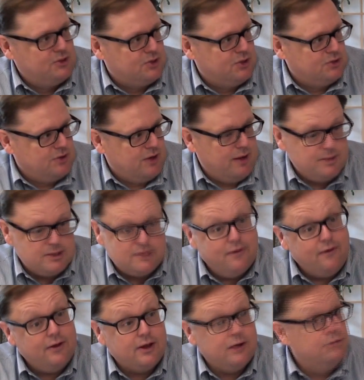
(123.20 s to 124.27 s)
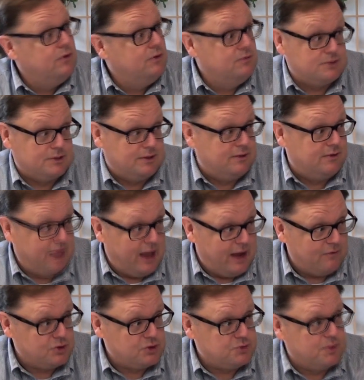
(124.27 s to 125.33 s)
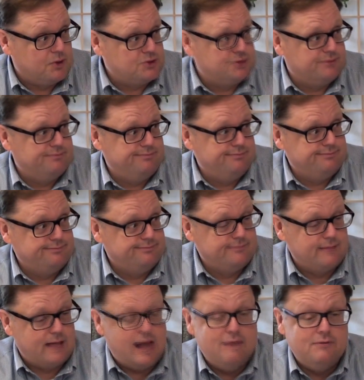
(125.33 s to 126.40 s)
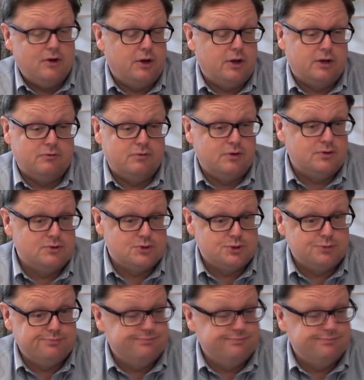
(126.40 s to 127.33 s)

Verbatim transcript: surgery. I mean, it's very confusing to the average person. Mm-hmm. I'm very confused.